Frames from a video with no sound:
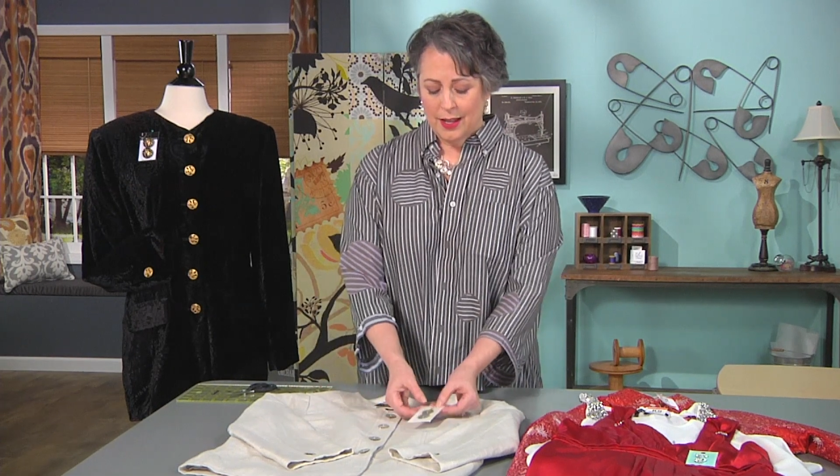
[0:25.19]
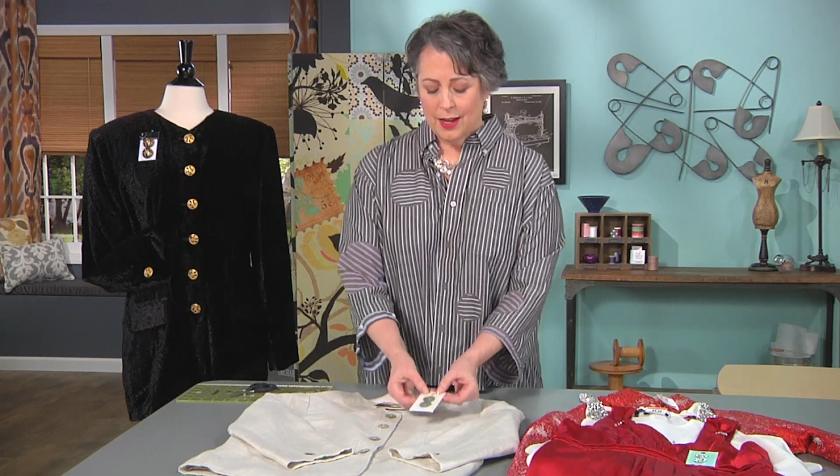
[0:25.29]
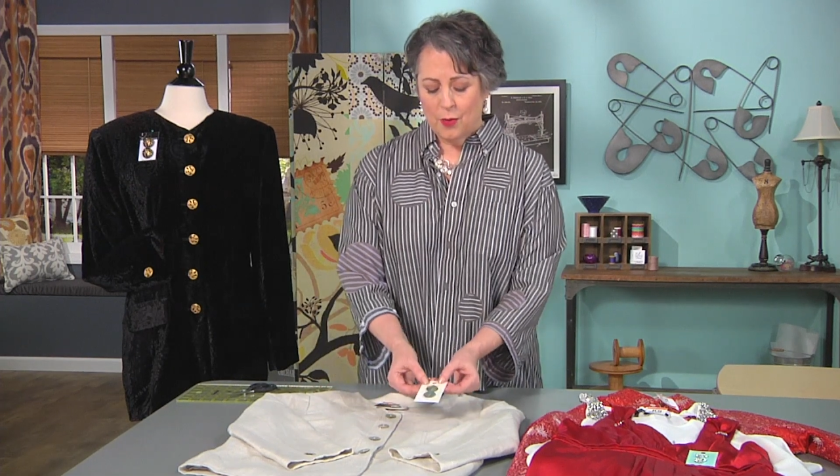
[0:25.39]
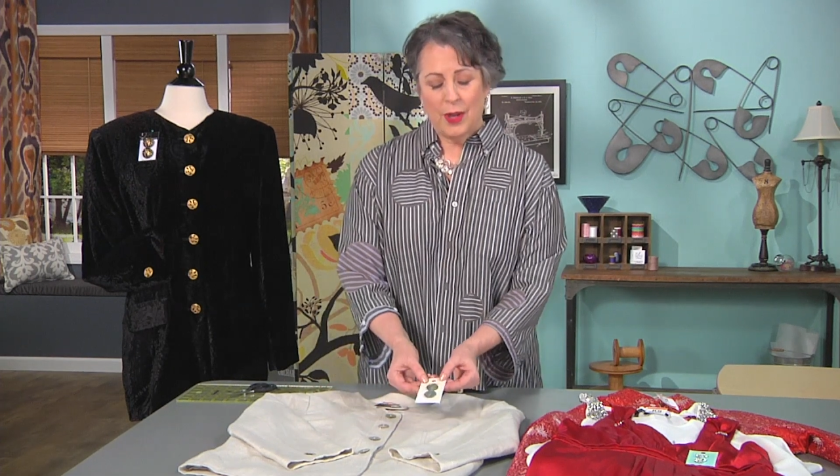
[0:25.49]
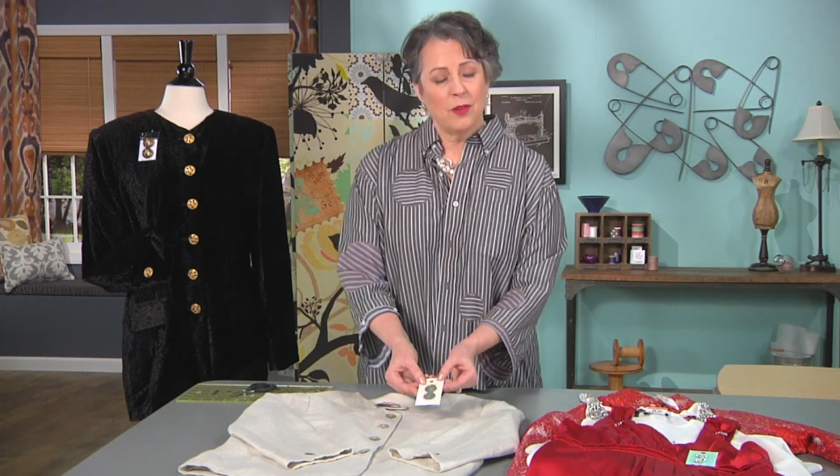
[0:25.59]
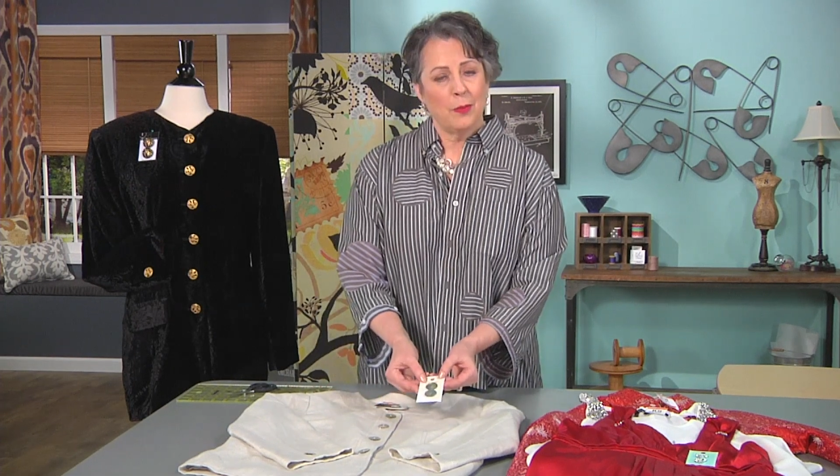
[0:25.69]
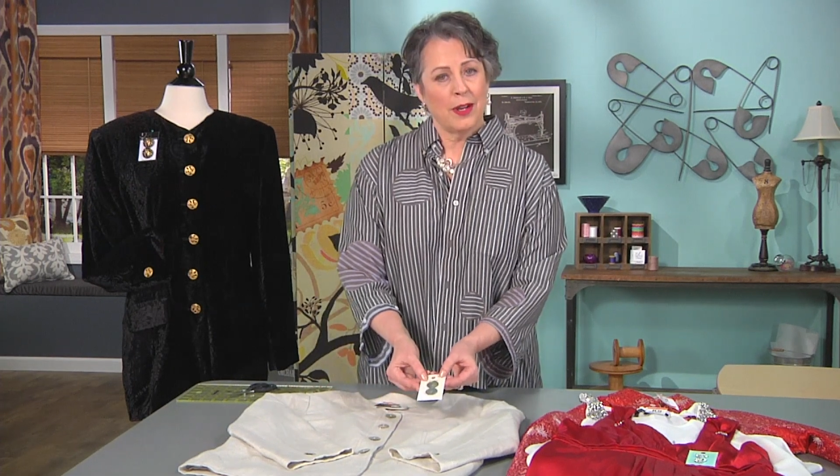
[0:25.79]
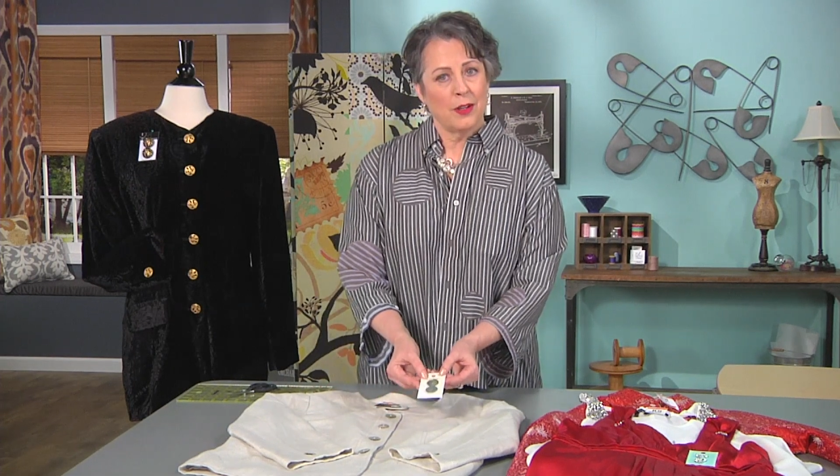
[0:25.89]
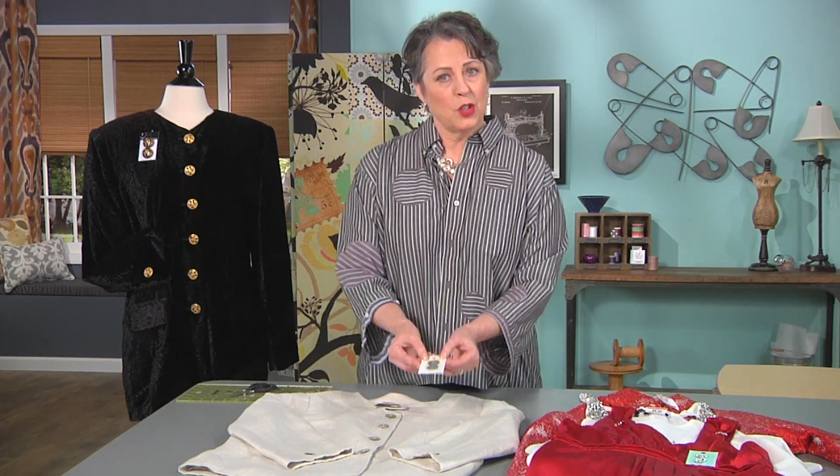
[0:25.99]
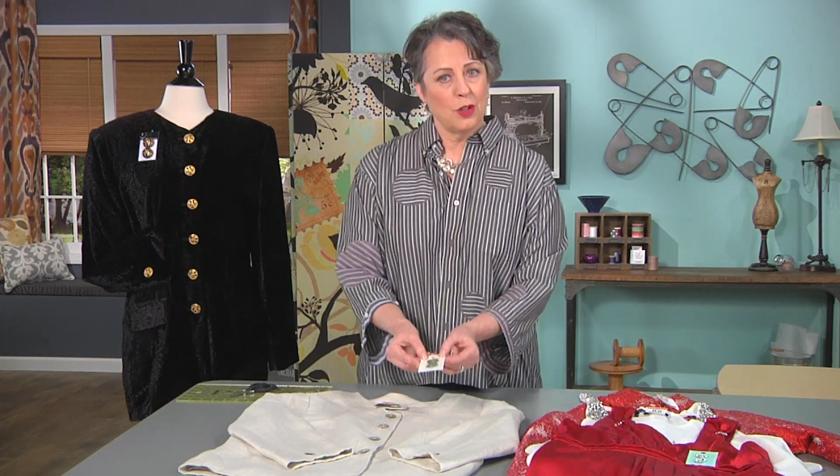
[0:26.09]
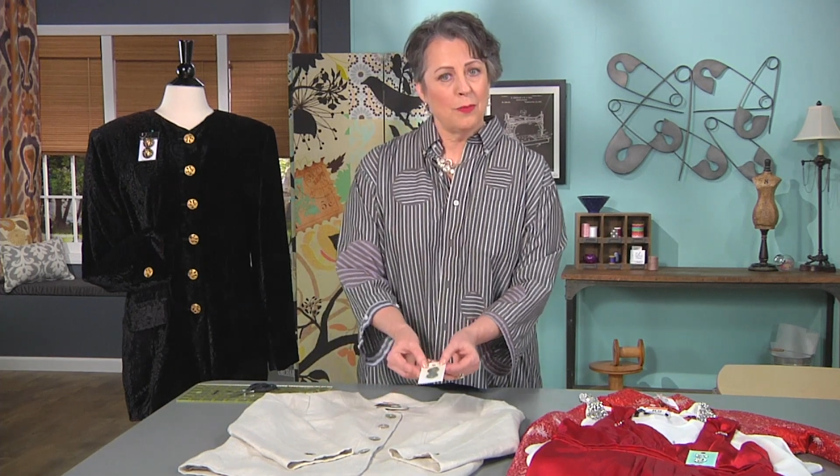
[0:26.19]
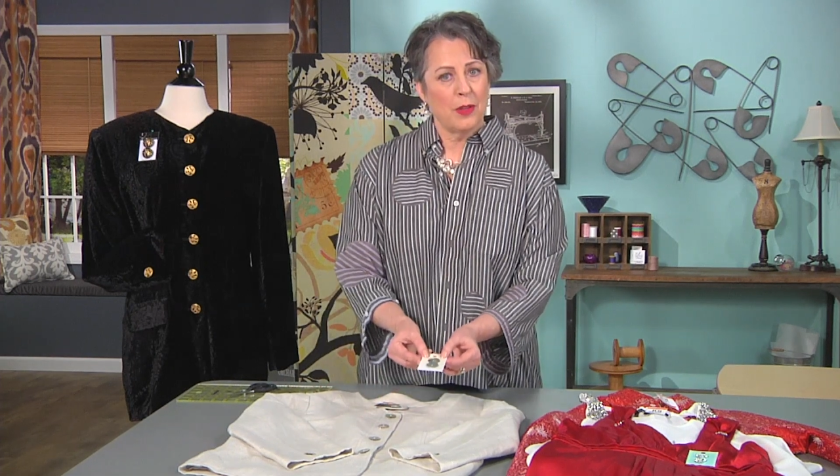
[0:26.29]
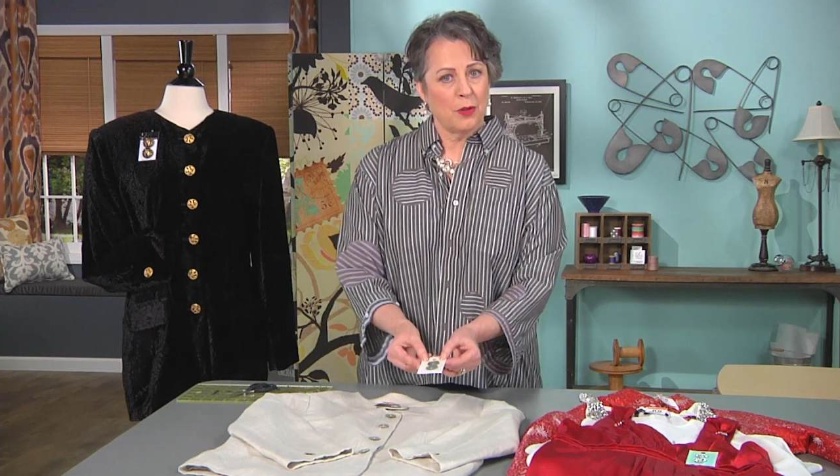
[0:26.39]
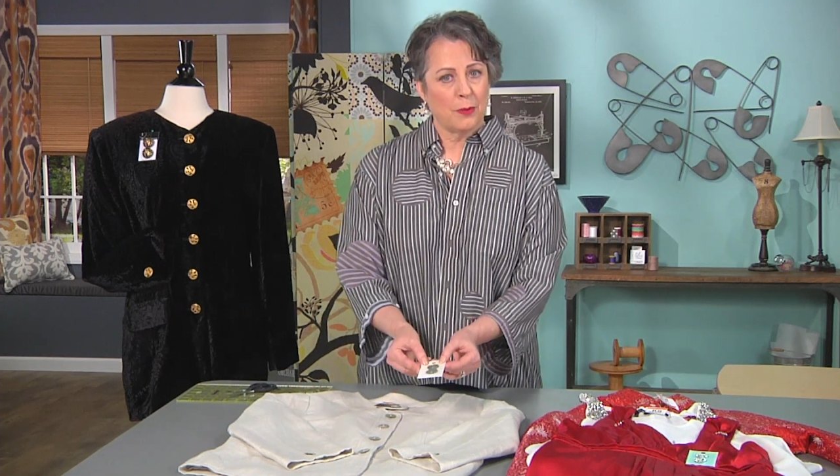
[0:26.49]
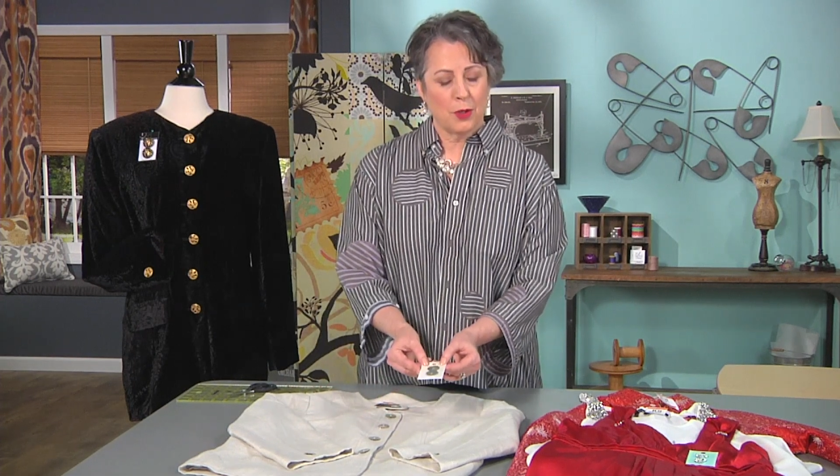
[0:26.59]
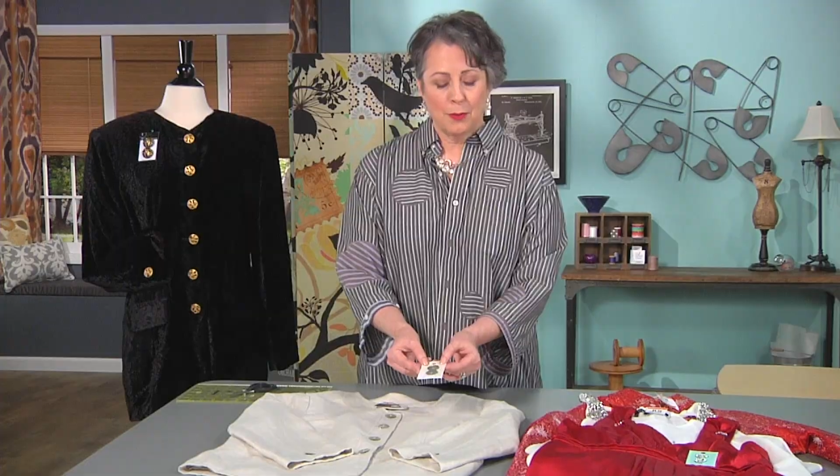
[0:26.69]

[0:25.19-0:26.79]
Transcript: I went and bought 2 mother of pearl